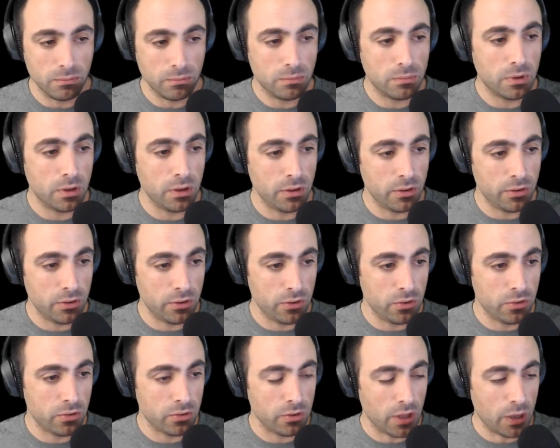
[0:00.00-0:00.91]

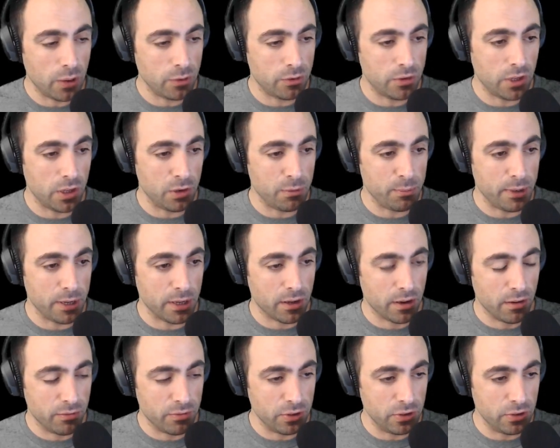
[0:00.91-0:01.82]
is outside of my
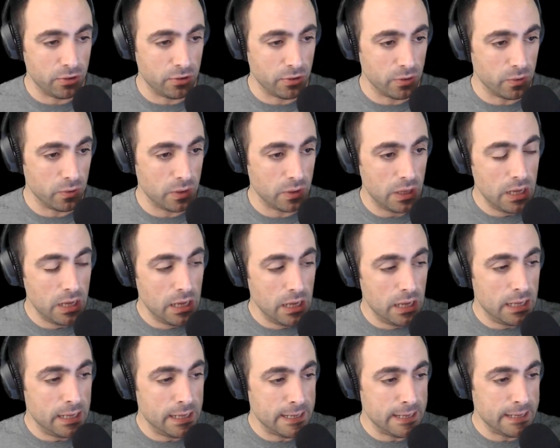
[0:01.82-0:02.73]
comfort zone.
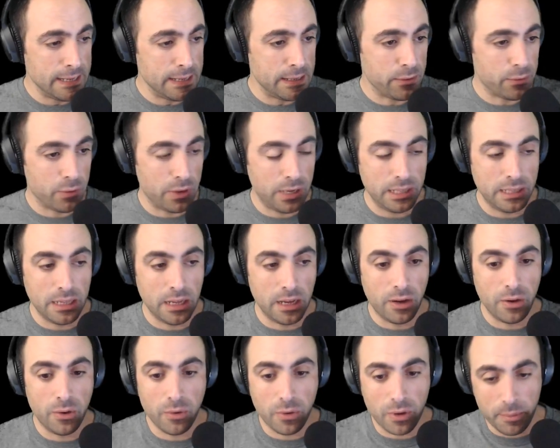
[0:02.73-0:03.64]
Right
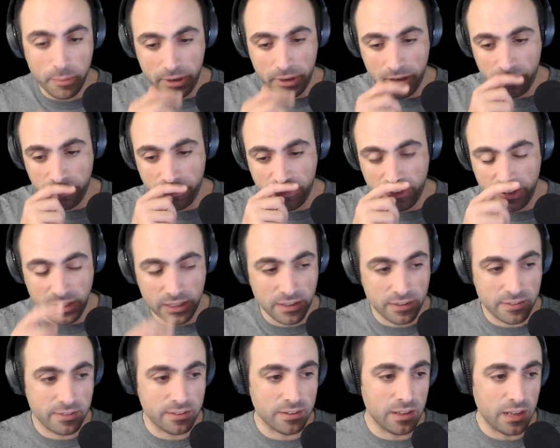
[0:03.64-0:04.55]
now, I mean,
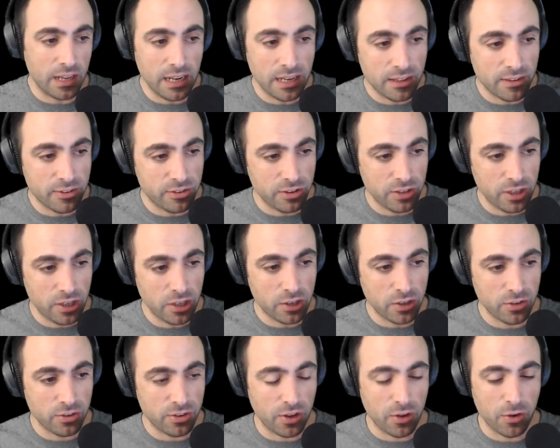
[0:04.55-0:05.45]
Phoenix Elixir
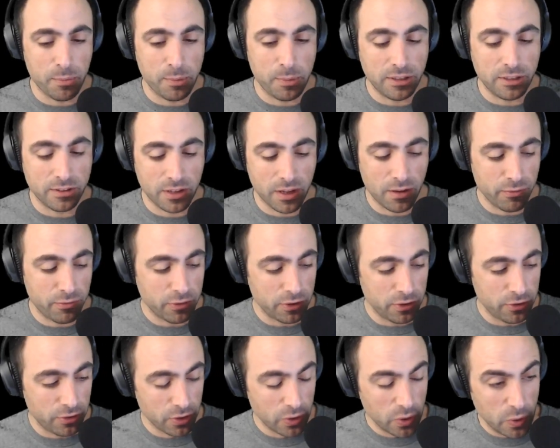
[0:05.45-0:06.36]
is out of my
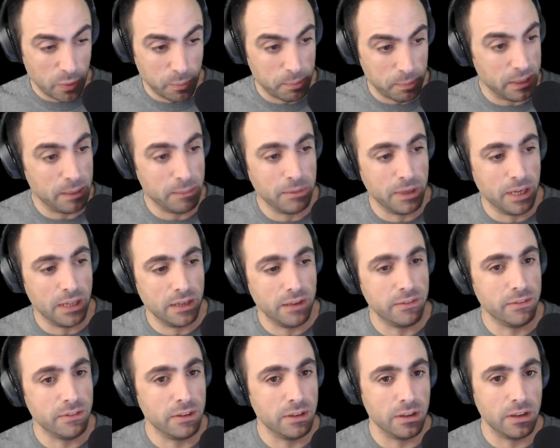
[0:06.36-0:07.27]
comfort zone, but I'm not
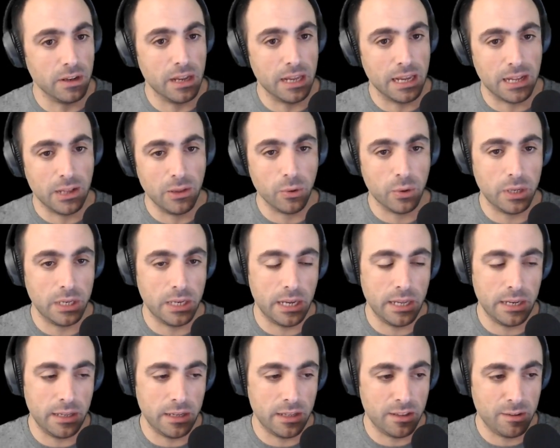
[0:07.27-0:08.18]
even like looking
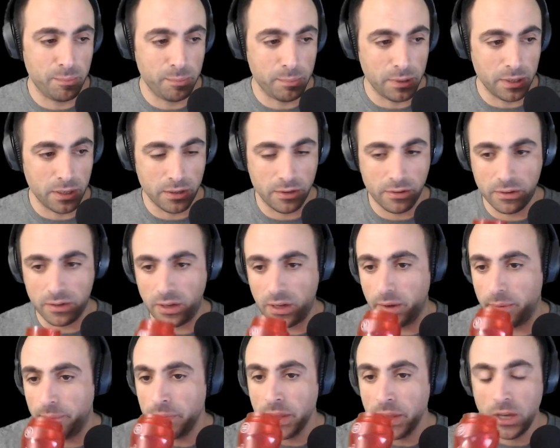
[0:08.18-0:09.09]
at it. But
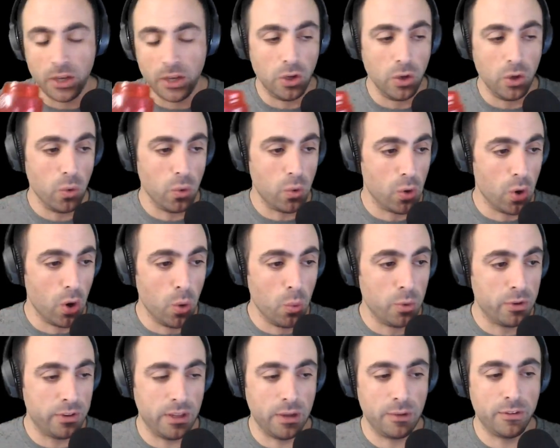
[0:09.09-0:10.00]
you know, Go
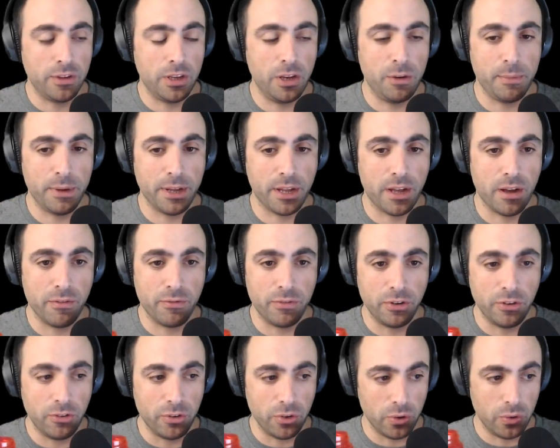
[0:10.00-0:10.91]
was outside of my
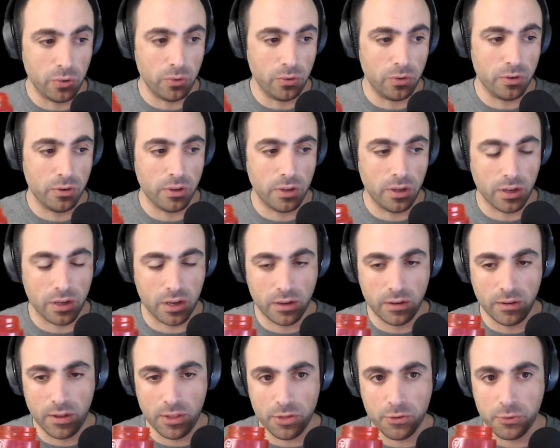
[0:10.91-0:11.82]
comfort zone
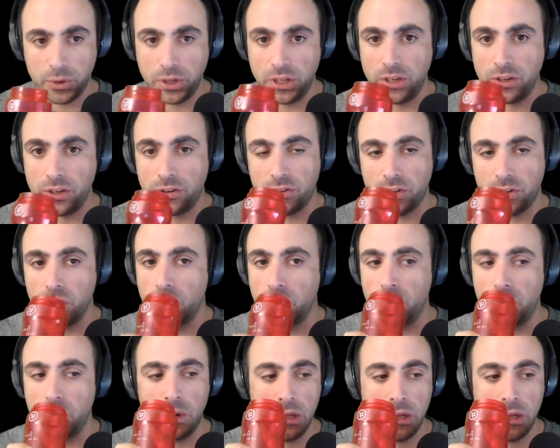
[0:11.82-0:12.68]
3 years ago.